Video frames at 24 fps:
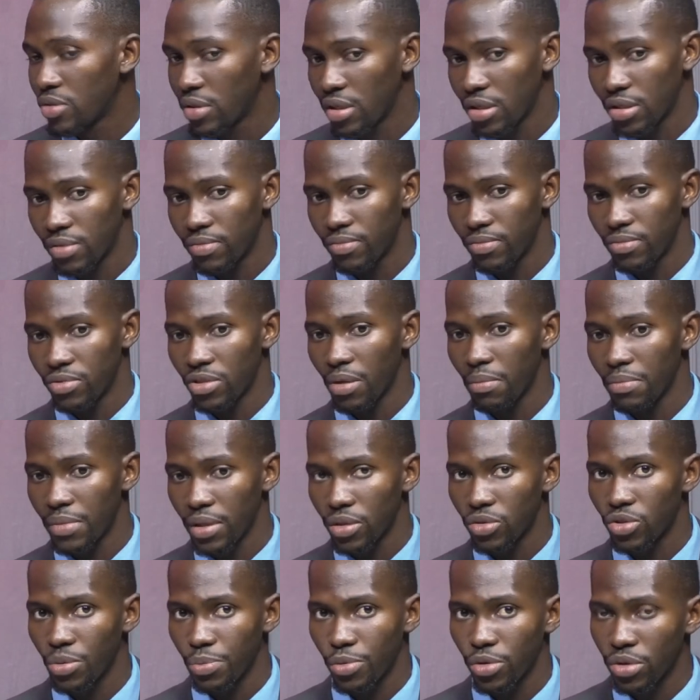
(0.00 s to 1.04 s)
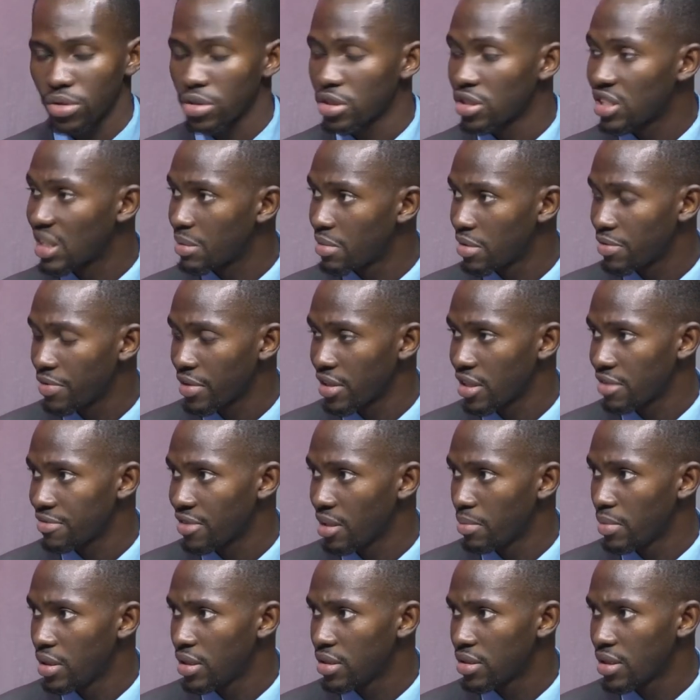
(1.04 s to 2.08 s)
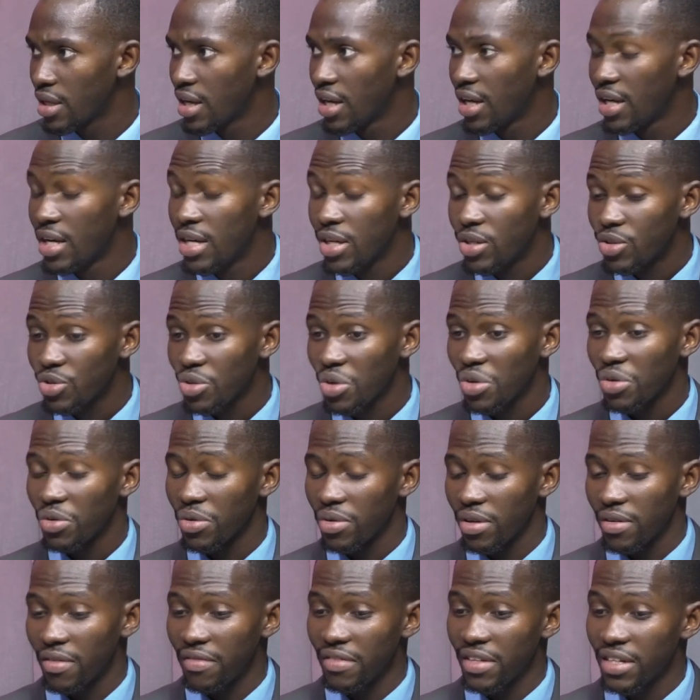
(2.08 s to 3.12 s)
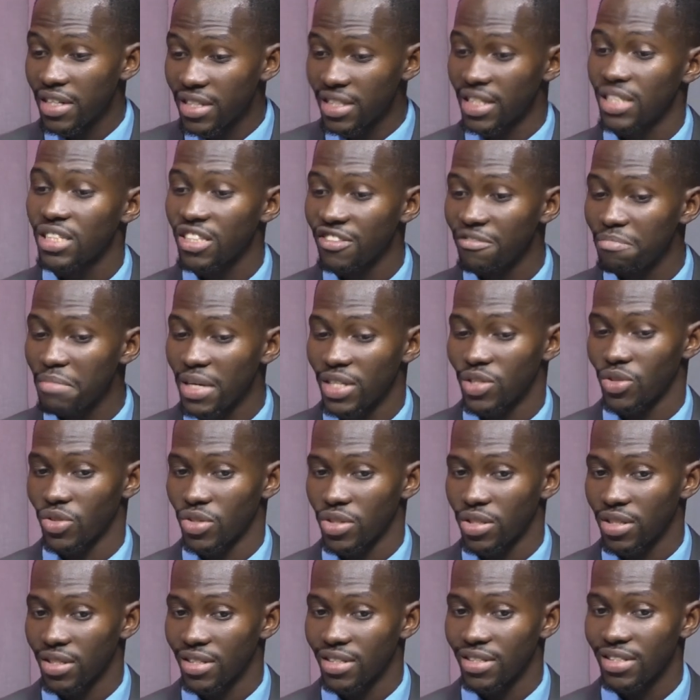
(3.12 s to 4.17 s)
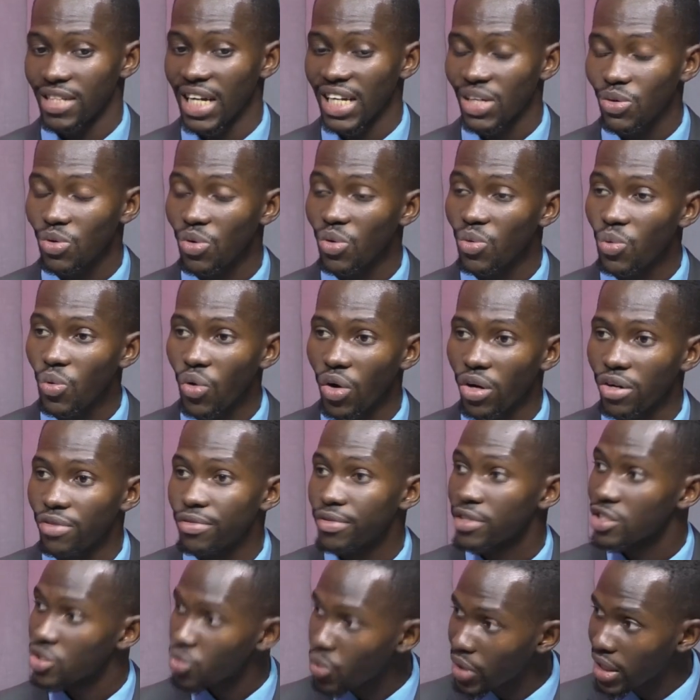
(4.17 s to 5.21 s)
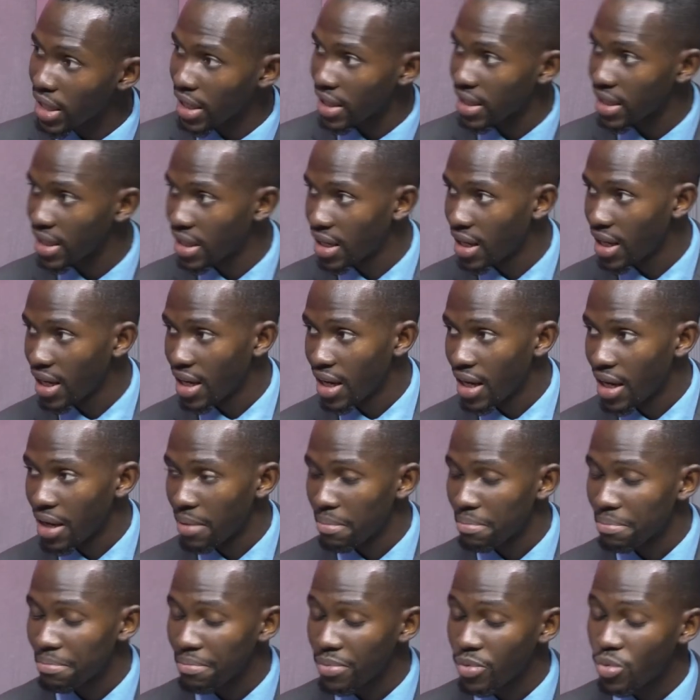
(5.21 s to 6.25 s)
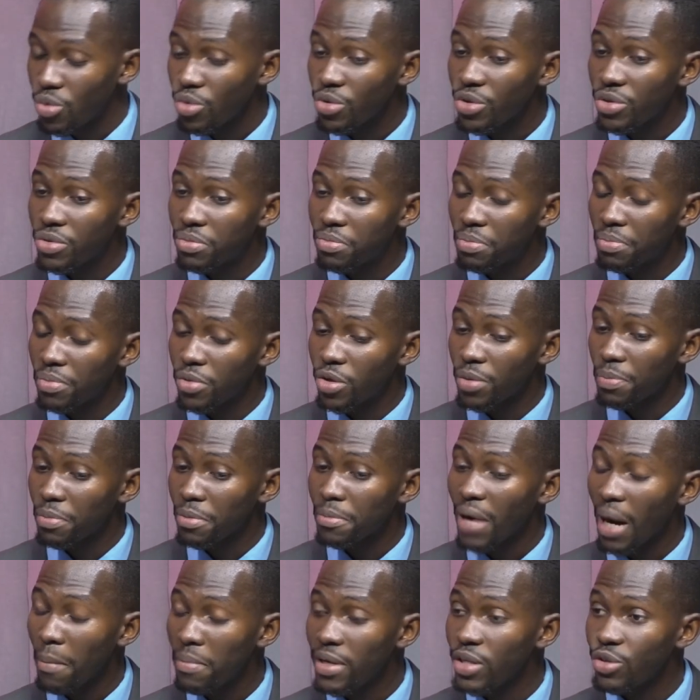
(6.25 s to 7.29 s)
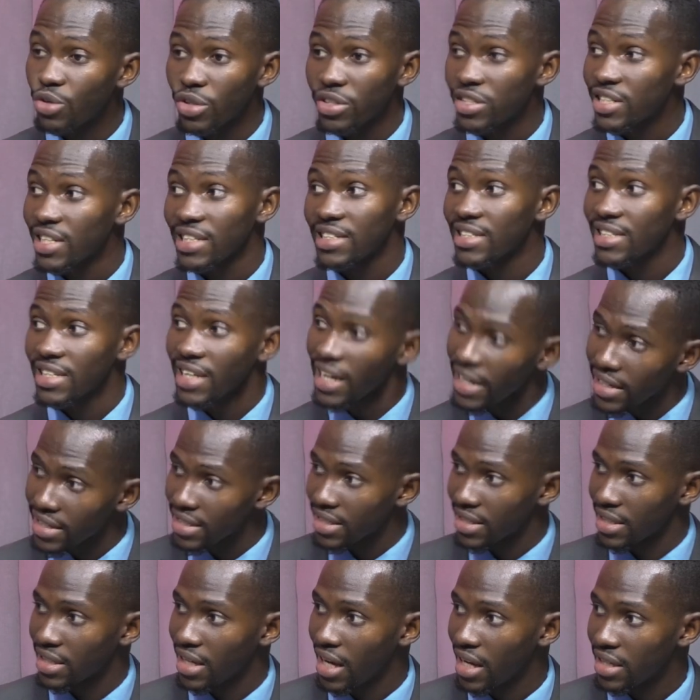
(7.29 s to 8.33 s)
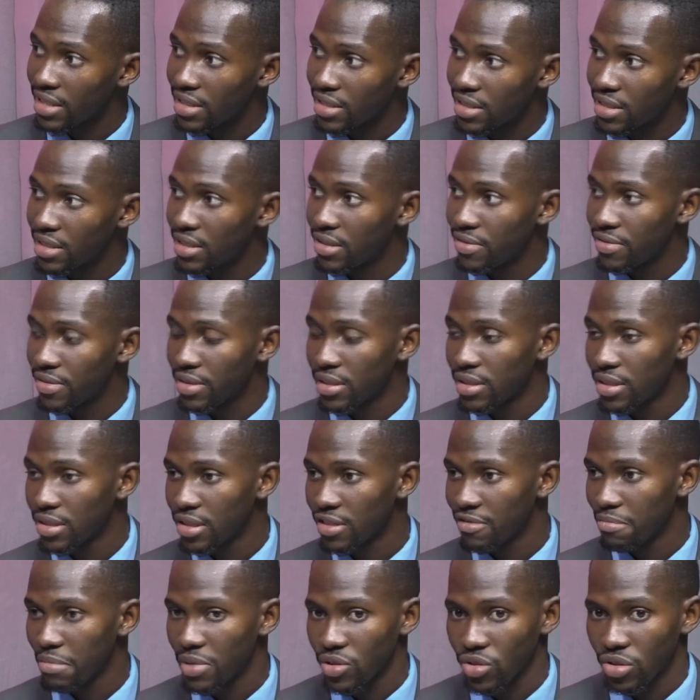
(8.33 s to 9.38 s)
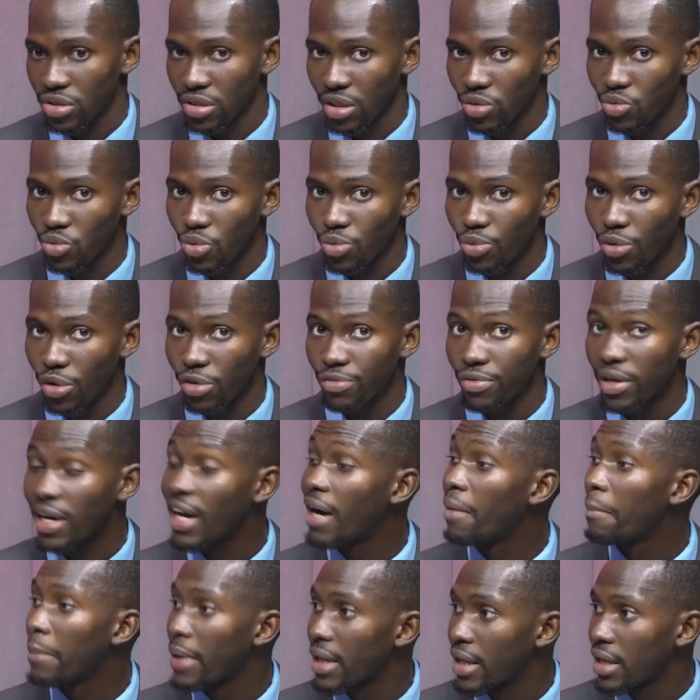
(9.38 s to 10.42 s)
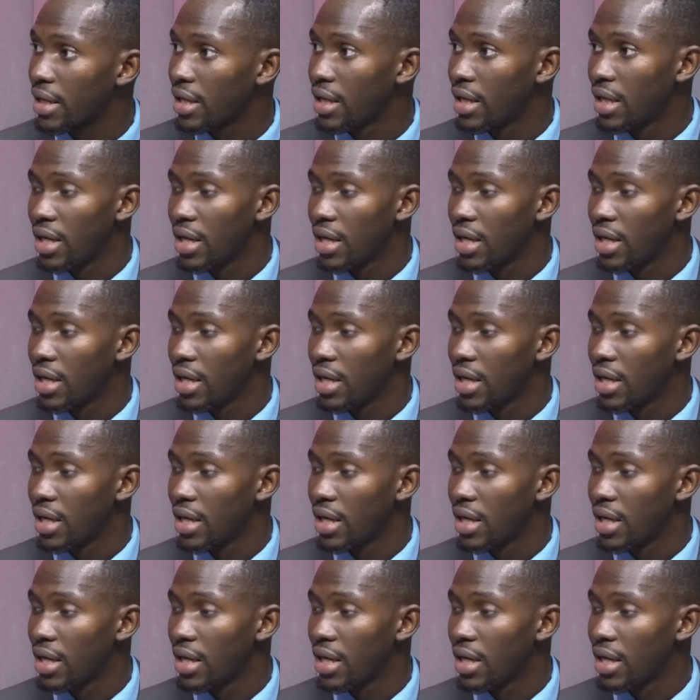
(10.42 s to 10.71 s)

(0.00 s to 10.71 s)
to get something to put on the table for their families. So the restrictive measures that could work for Sweden could probably not translate as restrictive measures that would work for Gambia.